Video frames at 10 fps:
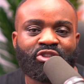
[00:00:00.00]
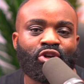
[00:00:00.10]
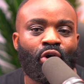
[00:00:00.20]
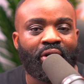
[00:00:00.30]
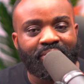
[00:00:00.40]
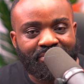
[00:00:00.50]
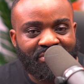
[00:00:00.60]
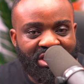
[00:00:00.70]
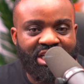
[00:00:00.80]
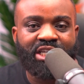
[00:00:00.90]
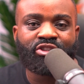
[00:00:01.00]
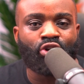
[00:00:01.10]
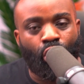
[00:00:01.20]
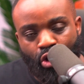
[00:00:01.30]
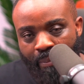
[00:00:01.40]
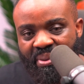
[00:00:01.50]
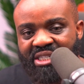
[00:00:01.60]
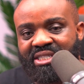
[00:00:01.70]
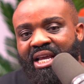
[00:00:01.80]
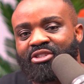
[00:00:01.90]
your niche or your
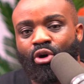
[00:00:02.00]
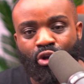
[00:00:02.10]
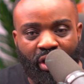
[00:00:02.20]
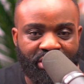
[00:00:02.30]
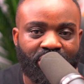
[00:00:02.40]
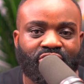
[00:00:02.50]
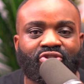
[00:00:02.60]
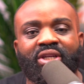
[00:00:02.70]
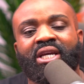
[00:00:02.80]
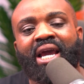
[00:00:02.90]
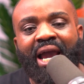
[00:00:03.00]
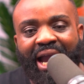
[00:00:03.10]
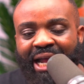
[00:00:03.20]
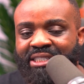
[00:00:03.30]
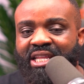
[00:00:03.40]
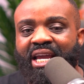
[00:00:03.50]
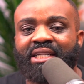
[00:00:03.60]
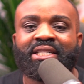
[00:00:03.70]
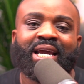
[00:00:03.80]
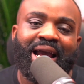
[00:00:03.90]
business or your industry, and
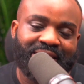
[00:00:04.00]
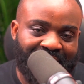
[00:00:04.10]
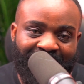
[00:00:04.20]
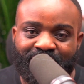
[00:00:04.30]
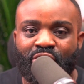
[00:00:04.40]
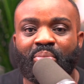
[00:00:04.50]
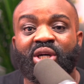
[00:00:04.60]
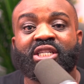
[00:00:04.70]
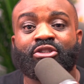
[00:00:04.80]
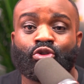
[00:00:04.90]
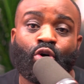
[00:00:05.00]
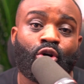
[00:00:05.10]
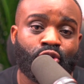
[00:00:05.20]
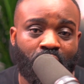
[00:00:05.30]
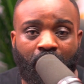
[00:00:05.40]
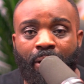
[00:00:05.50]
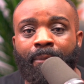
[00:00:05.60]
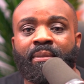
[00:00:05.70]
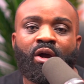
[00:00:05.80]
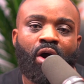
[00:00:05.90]
then tag somebody to also
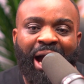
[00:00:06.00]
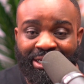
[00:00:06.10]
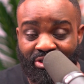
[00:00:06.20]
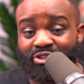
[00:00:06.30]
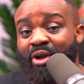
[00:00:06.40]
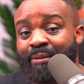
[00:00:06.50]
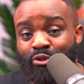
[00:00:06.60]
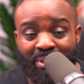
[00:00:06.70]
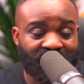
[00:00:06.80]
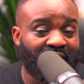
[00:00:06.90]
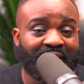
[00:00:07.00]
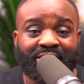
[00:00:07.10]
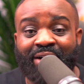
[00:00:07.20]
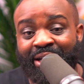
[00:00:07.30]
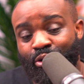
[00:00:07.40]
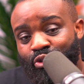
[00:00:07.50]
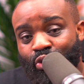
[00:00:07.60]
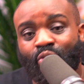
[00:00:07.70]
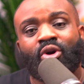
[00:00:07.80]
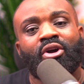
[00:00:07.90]
come and subscribe to my channel, and
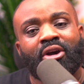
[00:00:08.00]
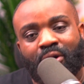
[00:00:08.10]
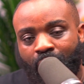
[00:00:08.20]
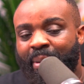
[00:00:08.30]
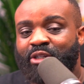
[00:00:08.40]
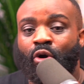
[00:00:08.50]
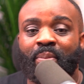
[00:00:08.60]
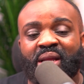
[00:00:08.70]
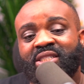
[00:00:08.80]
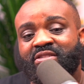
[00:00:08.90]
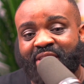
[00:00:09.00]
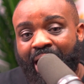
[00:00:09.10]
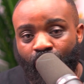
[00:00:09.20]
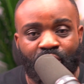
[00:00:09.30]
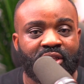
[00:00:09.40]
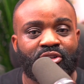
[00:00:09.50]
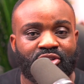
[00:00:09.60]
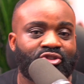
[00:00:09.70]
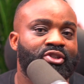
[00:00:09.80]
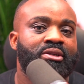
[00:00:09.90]
also come and comment their own
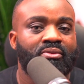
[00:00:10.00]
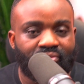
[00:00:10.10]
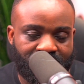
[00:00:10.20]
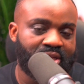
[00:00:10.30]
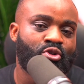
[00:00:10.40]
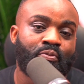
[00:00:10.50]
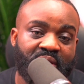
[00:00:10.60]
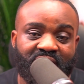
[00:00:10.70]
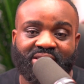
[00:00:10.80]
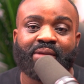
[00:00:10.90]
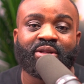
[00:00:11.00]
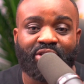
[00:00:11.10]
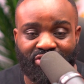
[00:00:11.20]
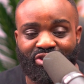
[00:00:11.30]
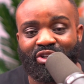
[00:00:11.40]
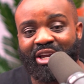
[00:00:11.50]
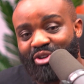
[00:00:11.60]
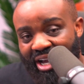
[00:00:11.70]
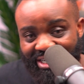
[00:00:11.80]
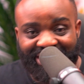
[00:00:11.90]
industry. It could be the same industry, so that
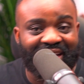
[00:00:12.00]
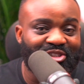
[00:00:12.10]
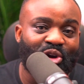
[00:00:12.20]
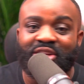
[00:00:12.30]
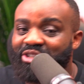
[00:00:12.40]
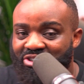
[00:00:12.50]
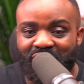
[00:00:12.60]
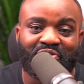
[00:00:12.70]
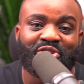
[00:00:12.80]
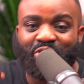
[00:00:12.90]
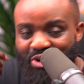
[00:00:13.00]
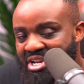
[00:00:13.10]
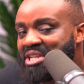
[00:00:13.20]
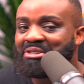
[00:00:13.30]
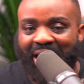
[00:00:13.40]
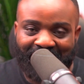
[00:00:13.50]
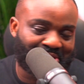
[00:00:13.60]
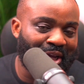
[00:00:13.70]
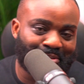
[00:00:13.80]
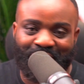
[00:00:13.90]
you can get your industry video like
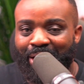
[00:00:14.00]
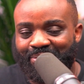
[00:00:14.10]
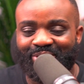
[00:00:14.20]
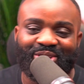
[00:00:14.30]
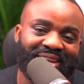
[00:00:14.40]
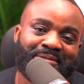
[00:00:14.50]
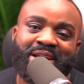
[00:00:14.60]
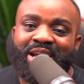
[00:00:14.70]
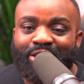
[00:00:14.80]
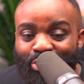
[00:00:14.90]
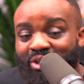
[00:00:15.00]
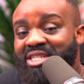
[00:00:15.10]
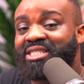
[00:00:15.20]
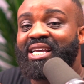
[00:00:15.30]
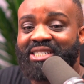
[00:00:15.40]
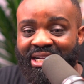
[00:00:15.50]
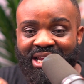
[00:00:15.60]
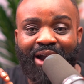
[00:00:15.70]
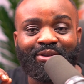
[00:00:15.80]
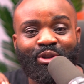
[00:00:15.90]
sharp. Okay, so this is
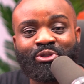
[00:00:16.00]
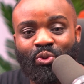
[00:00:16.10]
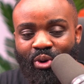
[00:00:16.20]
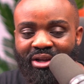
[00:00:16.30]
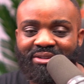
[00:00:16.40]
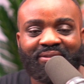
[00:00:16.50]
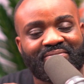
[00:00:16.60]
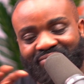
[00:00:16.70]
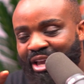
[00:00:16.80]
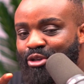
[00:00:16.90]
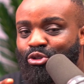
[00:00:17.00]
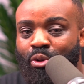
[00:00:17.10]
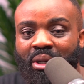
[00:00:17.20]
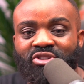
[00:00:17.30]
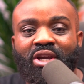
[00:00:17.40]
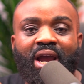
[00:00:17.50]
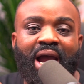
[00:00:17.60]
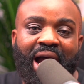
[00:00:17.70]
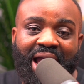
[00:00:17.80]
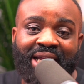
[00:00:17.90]
exactly how it's going to work. Thank you so much.
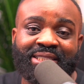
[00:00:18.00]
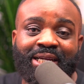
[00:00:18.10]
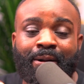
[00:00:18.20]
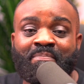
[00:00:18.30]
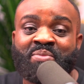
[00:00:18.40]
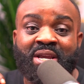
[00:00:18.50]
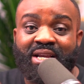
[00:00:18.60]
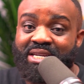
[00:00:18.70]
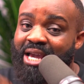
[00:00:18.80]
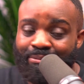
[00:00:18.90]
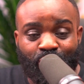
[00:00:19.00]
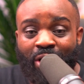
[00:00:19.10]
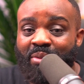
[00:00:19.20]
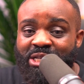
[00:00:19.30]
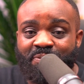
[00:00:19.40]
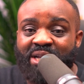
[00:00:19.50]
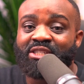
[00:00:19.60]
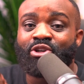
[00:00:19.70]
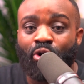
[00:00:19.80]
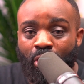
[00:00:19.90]
And yeah, so I'll be
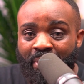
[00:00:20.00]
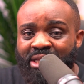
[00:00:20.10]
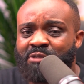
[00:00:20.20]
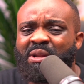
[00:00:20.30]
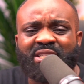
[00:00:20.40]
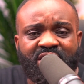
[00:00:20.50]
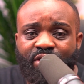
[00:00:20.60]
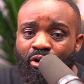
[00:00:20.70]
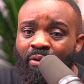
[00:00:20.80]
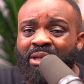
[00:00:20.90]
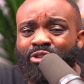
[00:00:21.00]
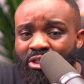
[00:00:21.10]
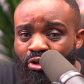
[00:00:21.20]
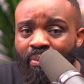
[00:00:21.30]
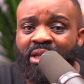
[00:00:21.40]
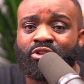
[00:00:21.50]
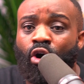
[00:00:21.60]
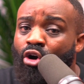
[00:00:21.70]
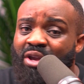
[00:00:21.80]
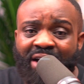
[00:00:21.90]
expecting your comments. Please leave your comment. Just comment.
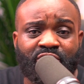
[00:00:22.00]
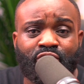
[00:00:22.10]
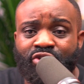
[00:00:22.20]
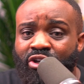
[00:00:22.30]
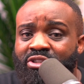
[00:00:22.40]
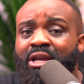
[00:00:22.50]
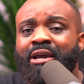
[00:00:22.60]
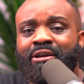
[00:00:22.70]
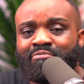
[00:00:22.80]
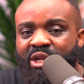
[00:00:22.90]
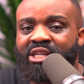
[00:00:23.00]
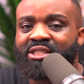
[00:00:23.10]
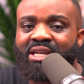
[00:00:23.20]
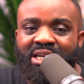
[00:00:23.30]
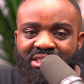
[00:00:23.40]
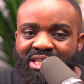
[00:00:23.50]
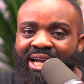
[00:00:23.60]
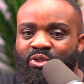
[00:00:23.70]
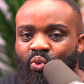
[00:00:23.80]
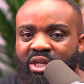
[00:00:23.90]
All you have to do is just please
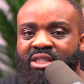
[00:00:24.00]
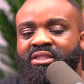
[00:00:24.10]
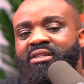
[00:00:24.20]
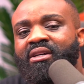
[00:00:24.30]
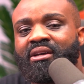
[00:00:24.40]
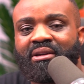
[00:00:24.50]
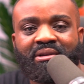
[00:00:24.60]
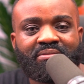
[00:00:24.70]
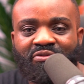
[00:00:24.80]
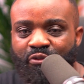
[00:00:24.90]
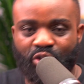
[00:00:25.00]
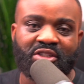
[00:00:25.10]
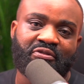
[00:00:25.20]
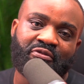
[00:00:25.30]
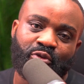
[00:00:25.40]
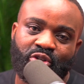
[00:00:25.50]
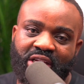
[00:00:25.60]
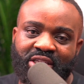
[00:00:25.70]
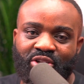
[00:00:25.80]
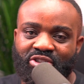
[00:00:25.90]
start with
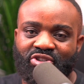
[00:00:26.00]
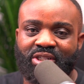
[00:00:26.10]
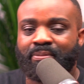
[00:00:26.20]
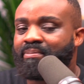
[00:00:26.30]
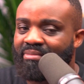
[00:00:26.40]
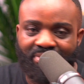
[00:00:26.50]
food industry.